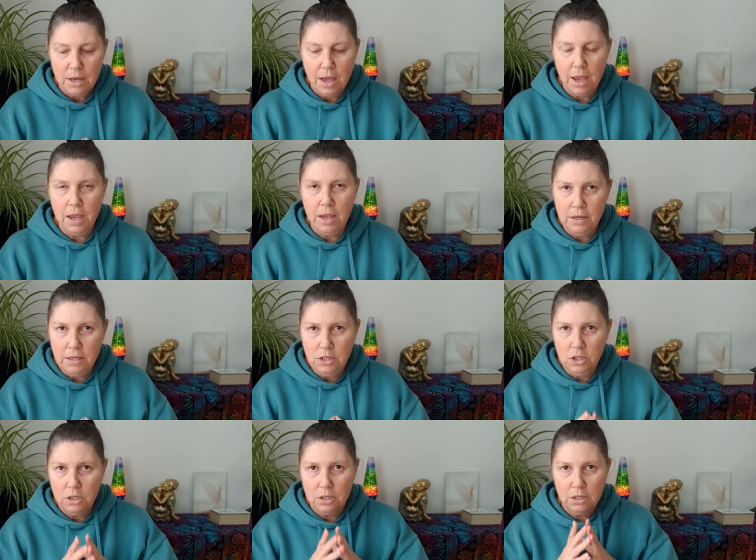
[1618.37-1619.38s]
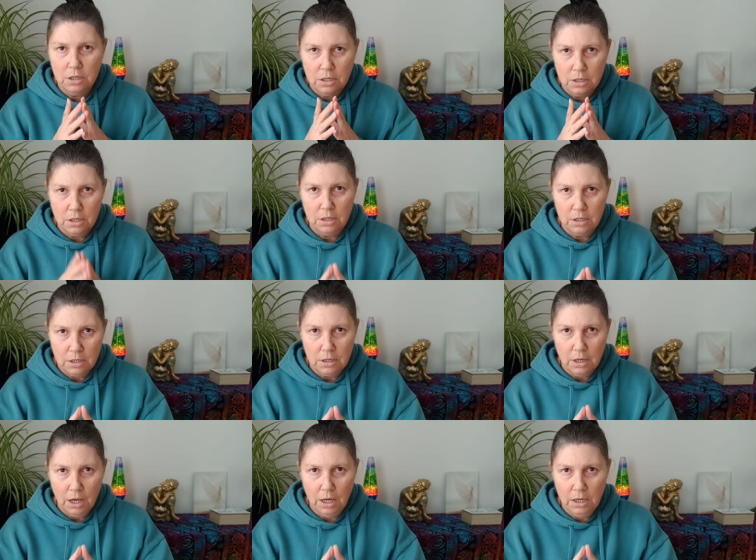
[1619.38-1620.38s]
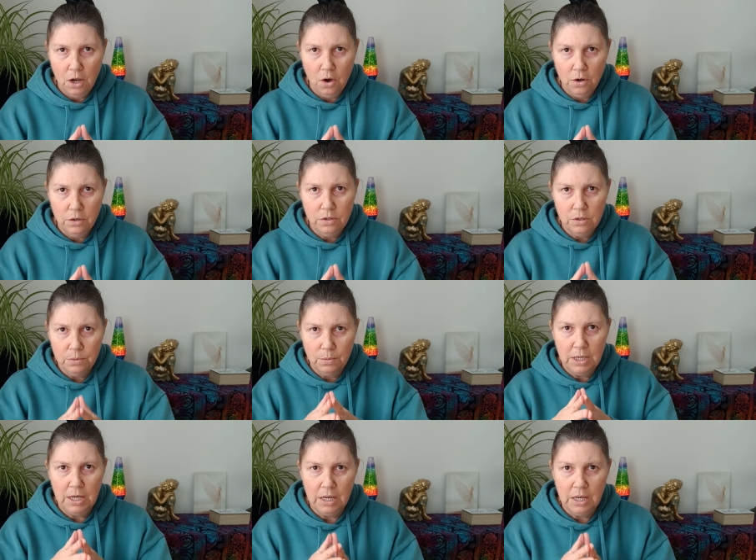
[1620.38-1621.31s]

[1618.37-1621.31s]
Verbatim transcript: And he knows when